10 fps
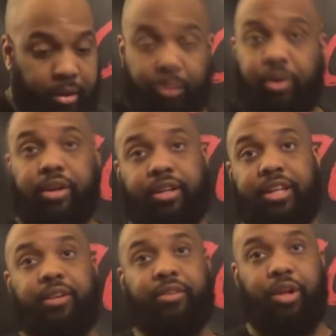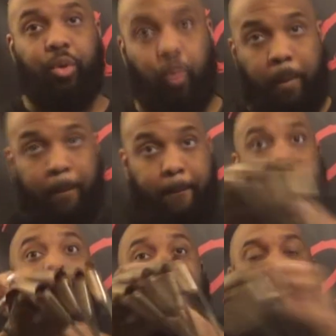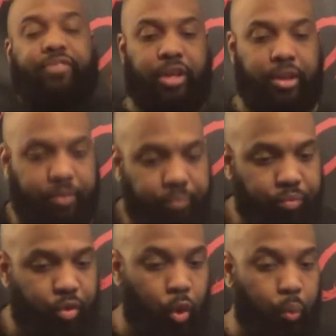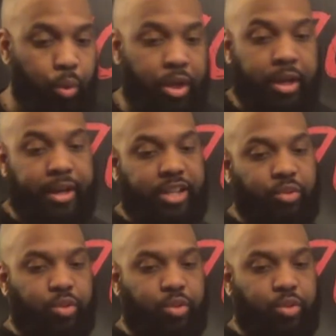Only one good kill was the whole bed thing. Cool. Next